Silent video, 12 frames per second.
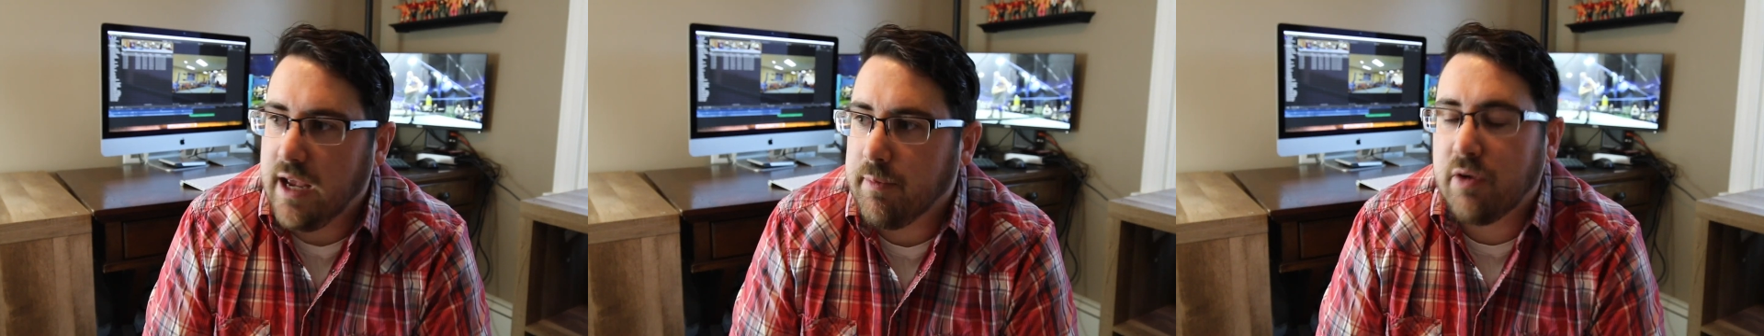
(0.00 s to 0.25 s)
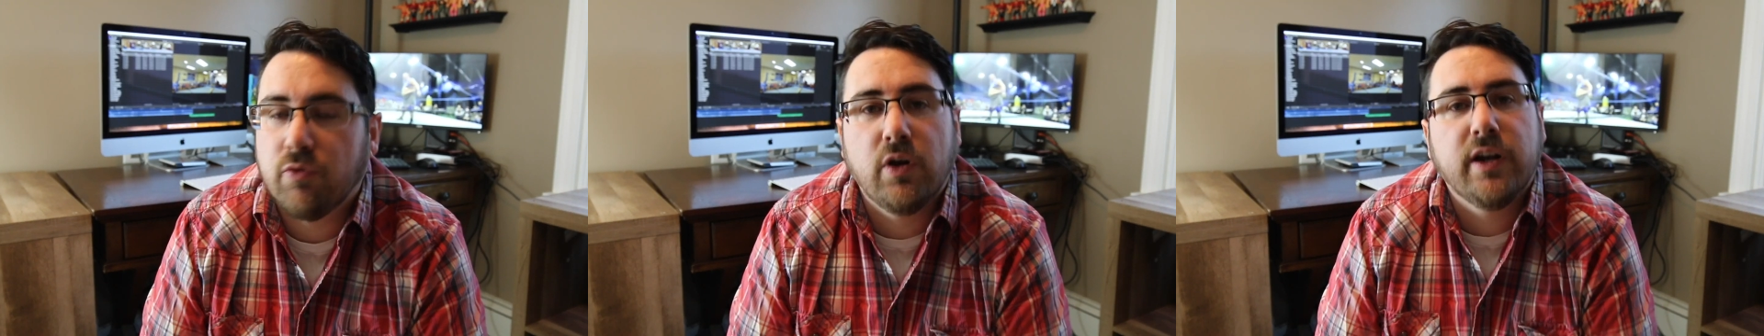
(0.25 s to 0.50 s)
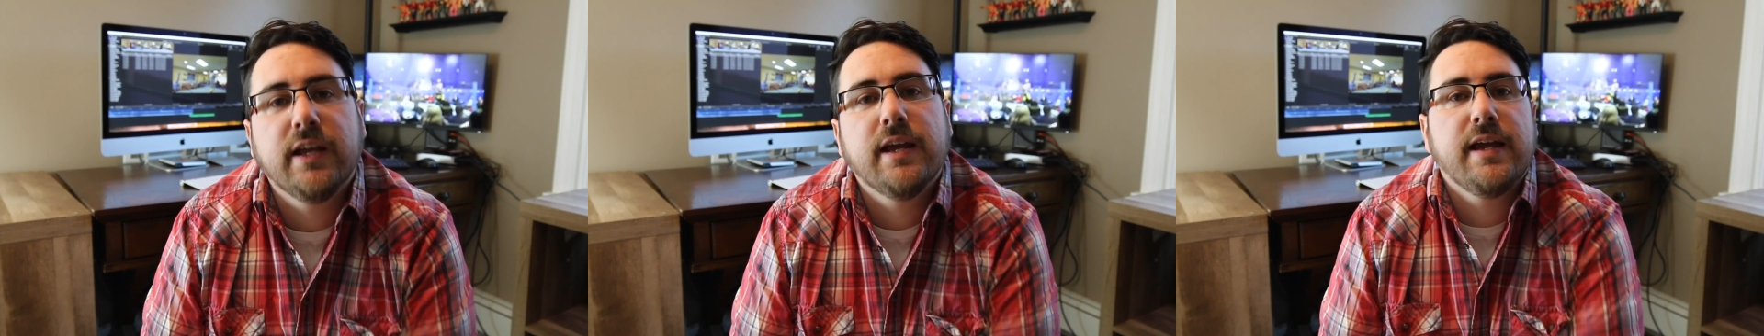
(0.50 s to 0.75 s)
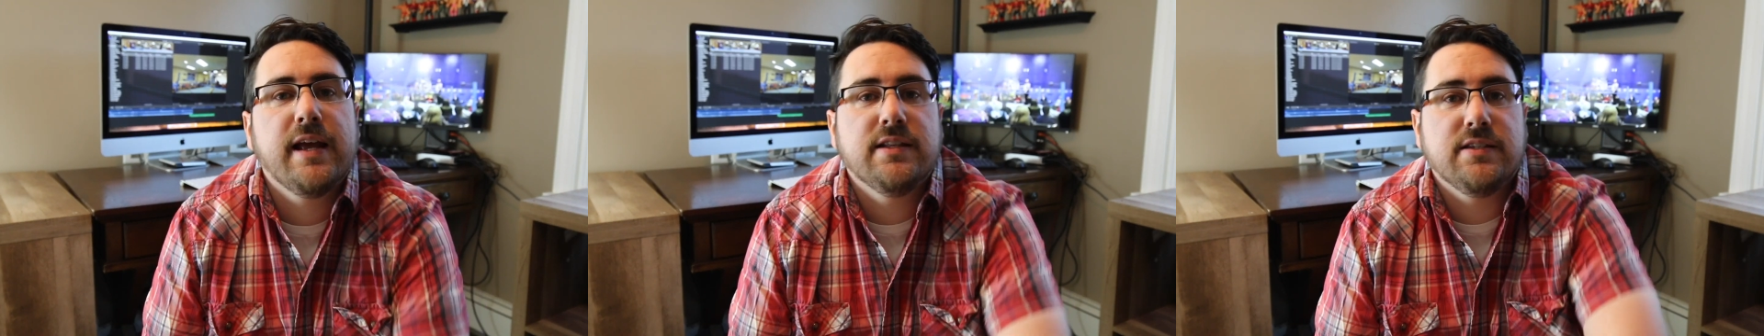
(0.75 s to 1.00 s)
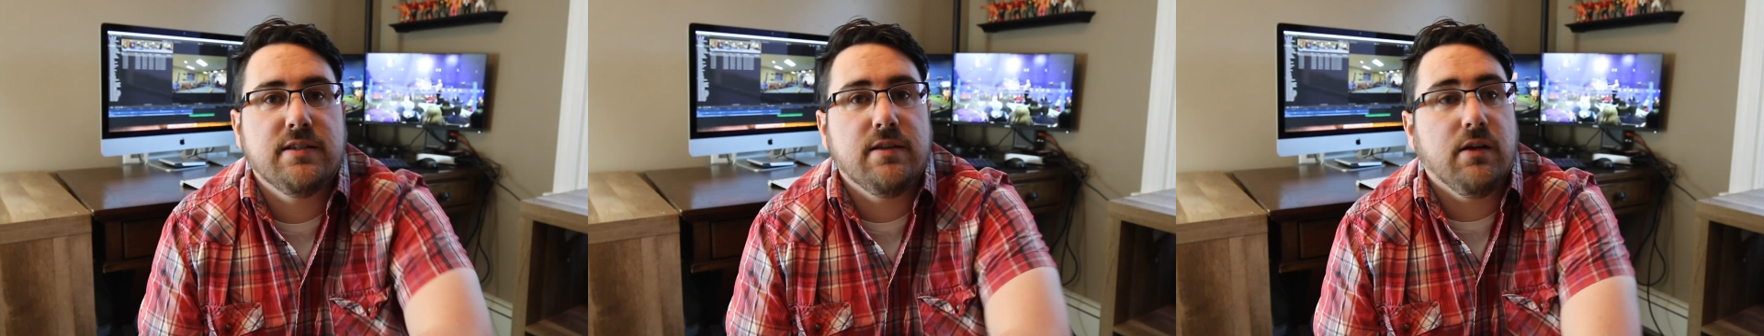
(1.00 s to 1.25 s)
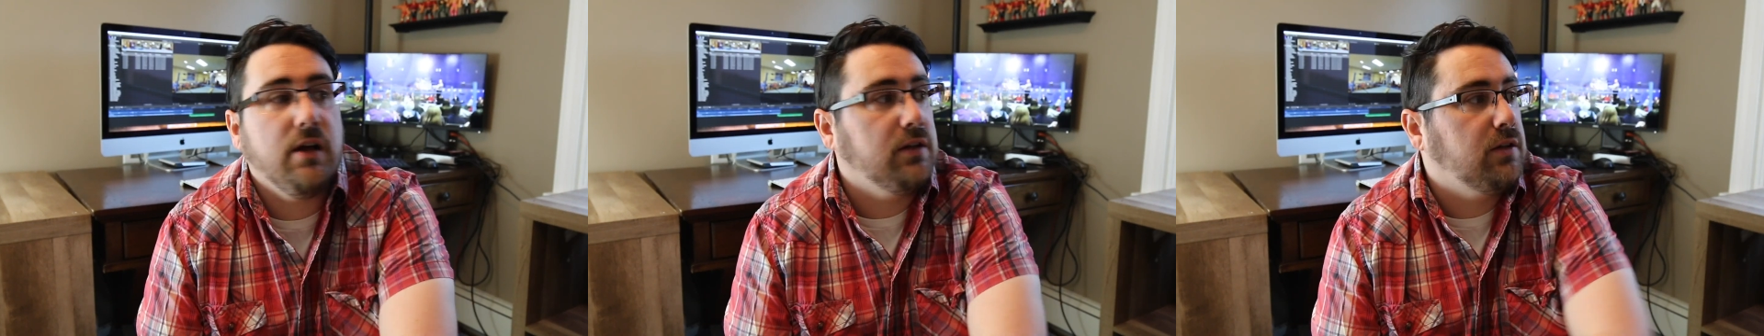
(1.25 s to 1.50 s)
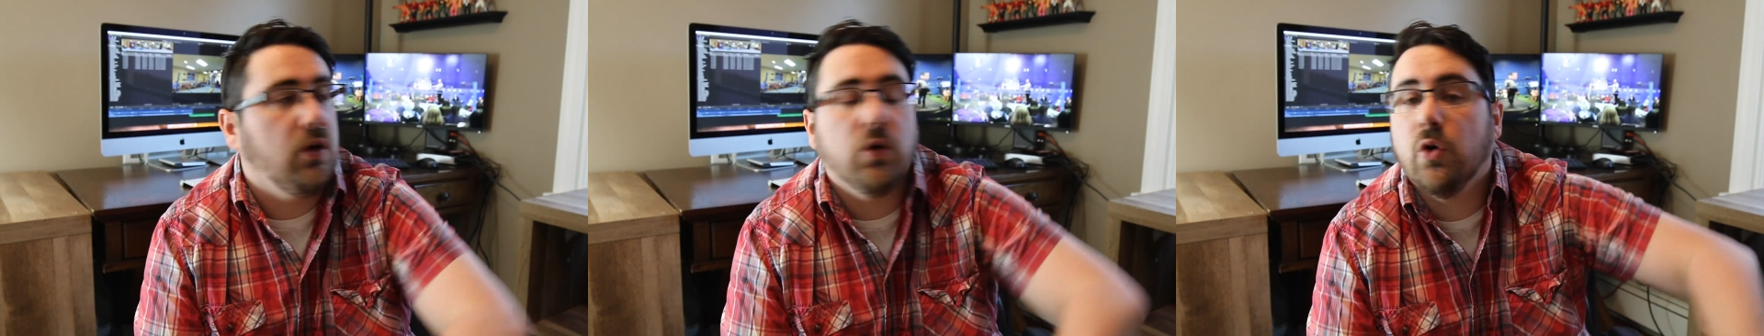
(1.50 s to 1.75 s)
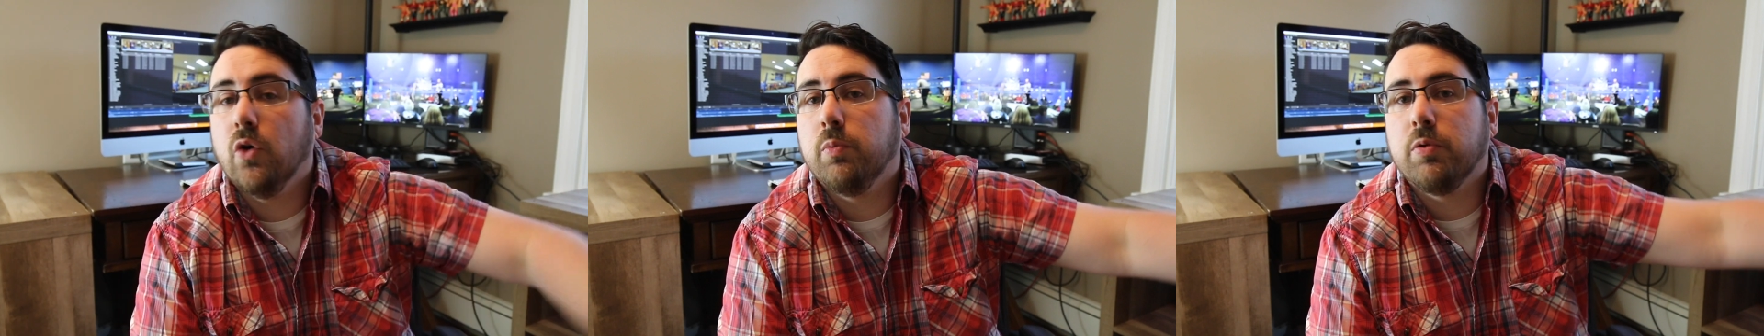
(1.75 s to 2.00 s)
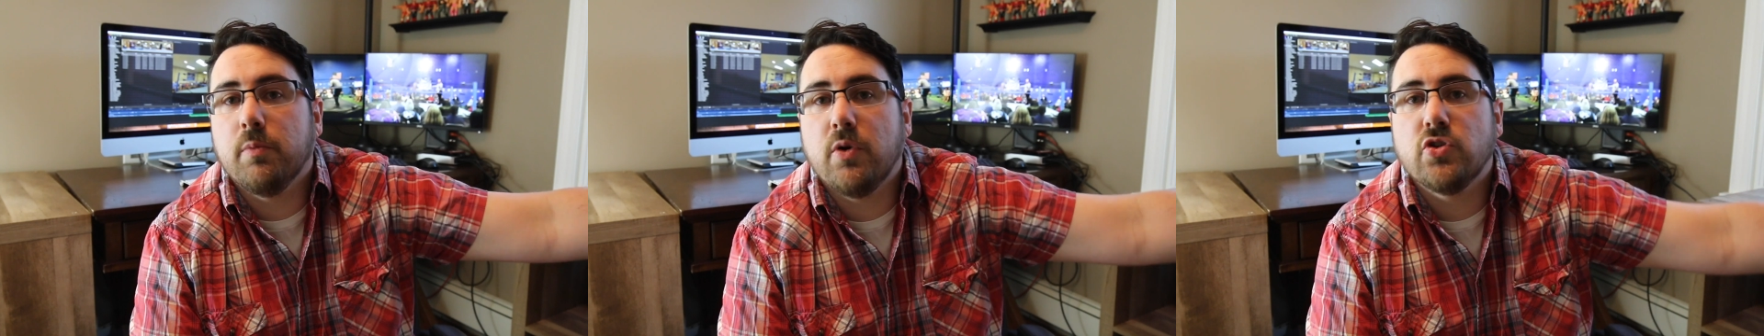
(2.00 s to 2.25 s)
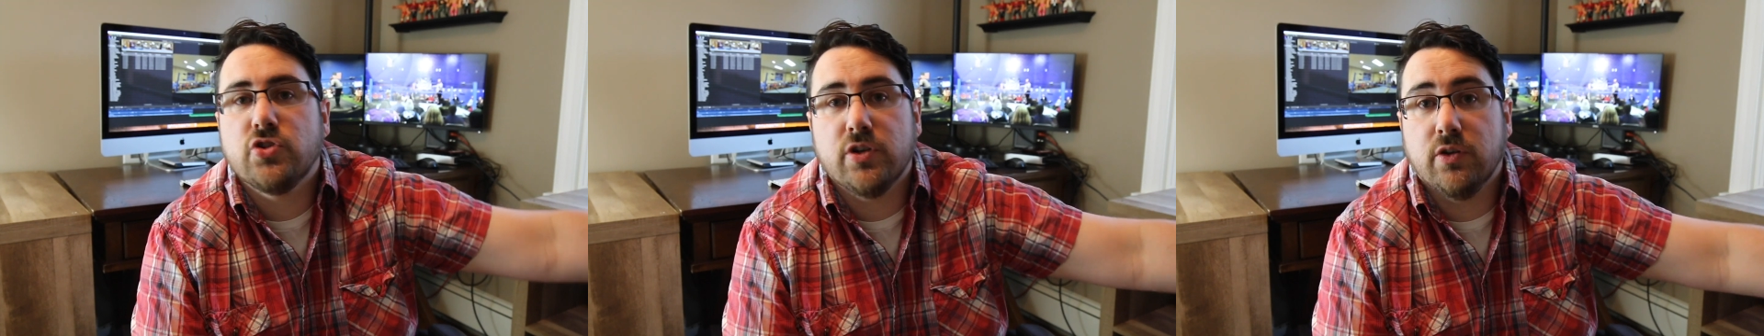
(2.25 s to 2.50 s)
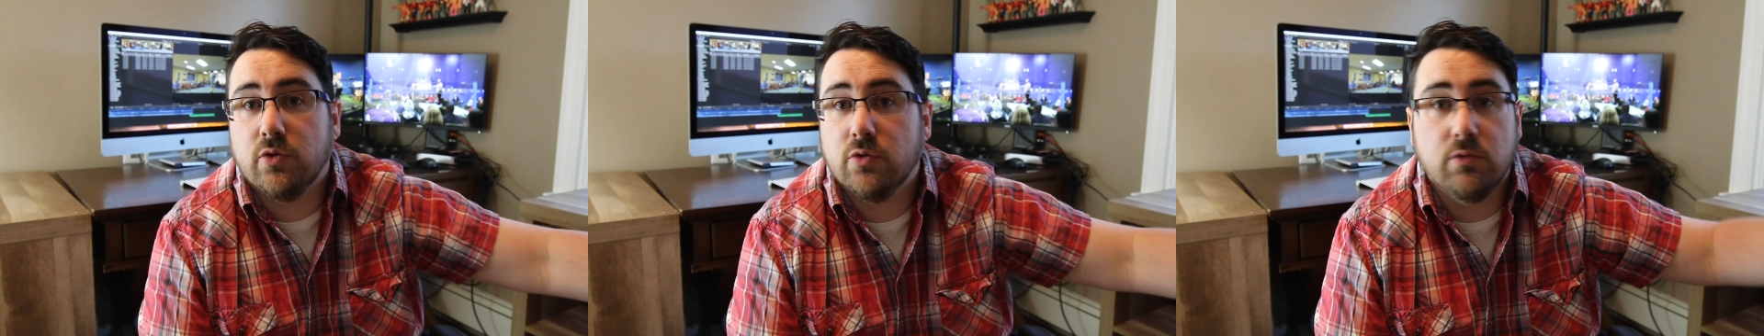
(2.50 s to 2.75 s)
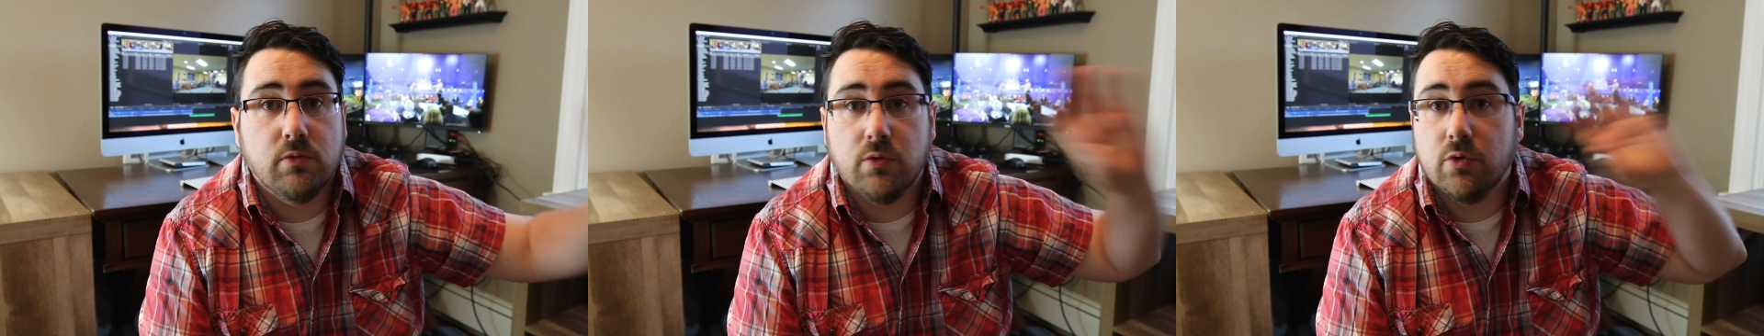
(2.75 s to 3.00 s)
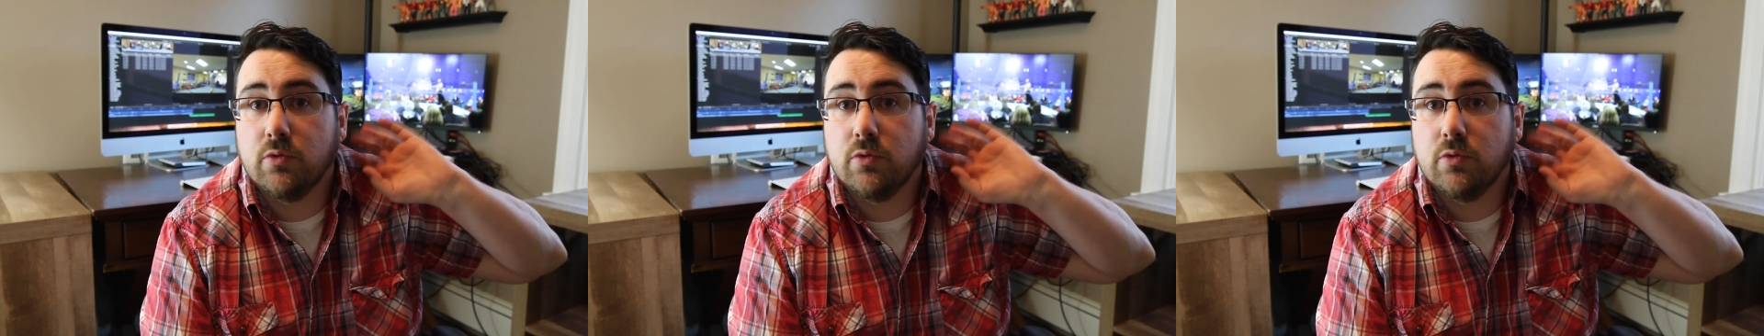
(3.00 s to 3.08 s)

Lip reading: Am I running against a local promotion who